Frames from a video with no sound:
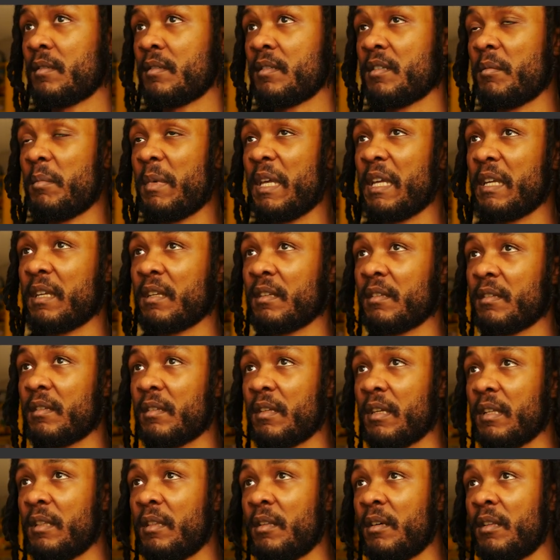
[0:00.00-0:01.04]
to make
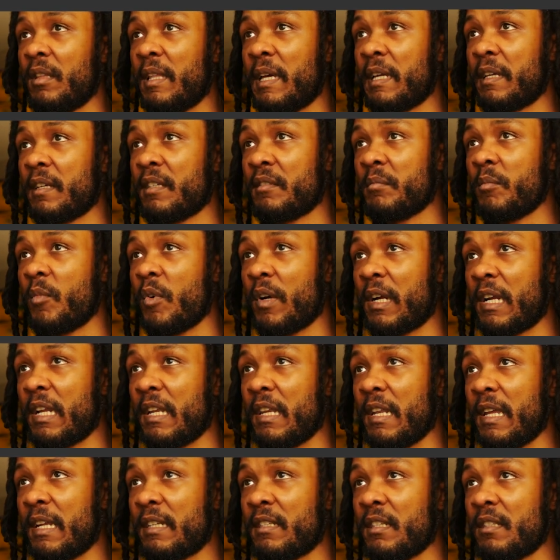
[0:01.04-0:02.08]
it look like it's more
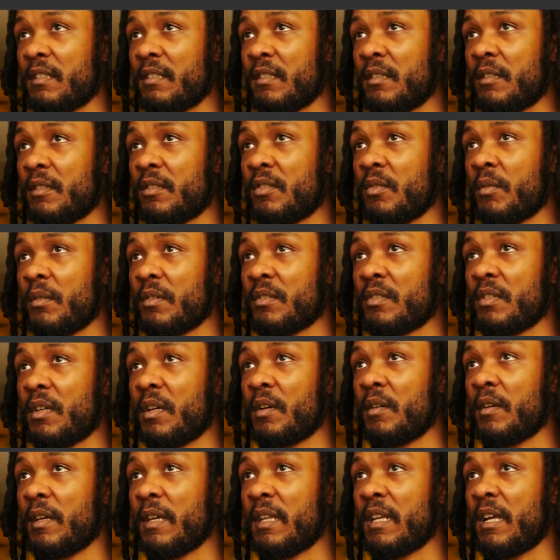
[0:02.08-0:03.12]
connected to the
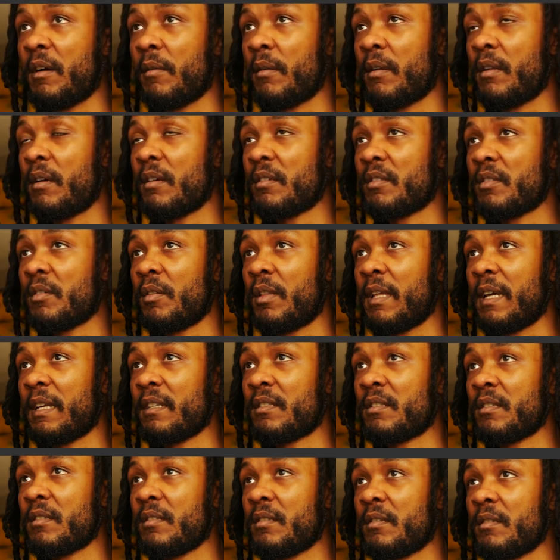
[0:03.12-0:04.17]
torso. And I would also like
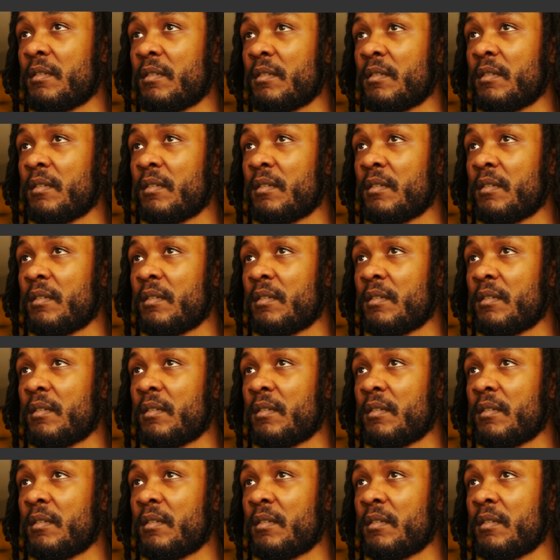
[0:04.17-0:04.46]
to